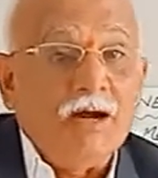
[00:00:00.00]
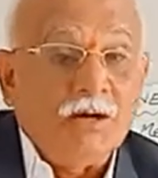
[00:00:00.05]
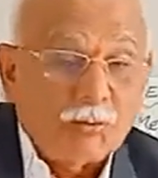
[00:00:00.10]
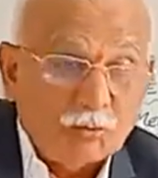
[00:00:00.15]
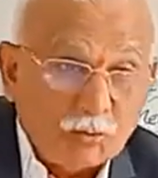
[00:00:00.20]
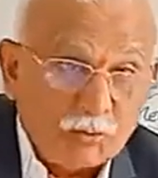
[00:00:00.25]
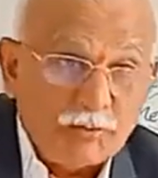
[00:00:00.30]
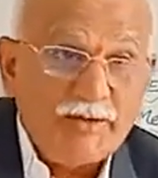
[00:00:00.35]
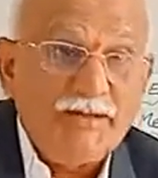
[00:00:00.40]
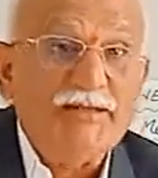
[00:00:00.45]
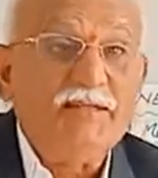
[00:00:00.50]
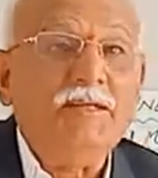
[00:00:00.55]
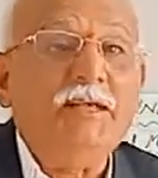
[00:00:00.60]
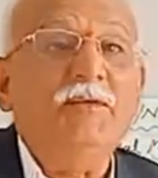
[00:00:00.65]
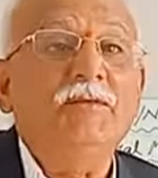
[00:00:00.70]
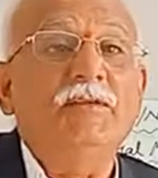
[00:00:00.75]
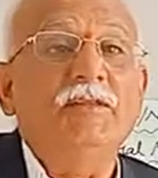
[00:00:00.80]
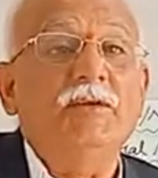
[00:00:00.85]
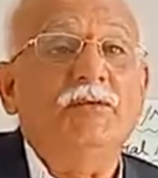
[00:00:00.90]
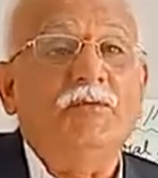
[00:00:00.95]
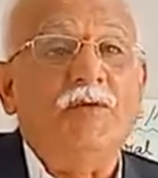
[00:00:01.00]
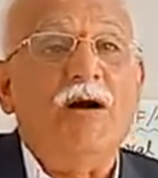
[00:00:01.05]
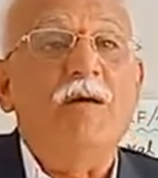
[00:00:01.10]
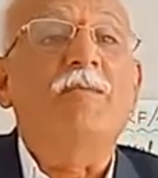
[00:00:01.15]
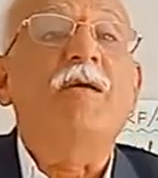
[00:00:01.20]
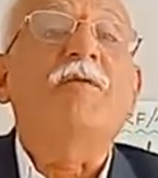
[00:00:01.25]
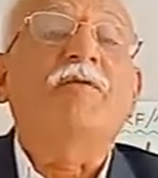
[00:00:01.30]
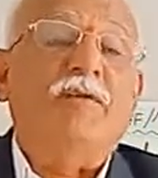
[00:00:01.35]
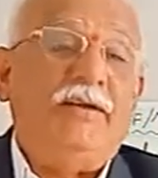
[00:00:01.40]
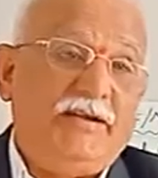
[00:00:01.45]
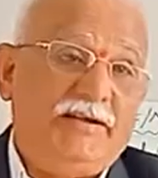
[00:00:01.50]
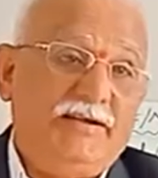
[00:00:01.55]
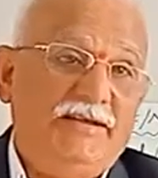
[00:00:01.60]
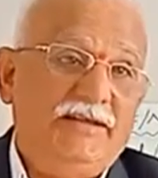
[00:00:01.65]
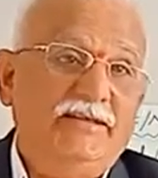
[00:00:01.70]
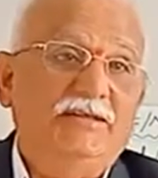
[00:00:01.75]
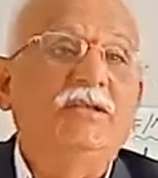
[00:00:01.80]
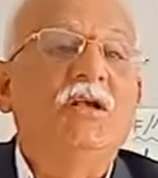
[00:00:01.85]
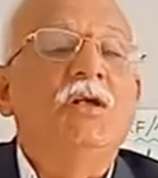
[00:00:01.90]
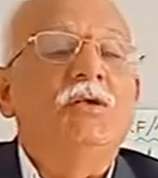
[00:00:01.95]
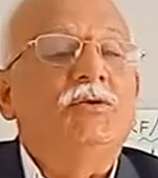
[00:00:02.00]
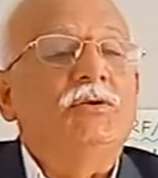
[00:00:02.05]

to receive in the form of eddies.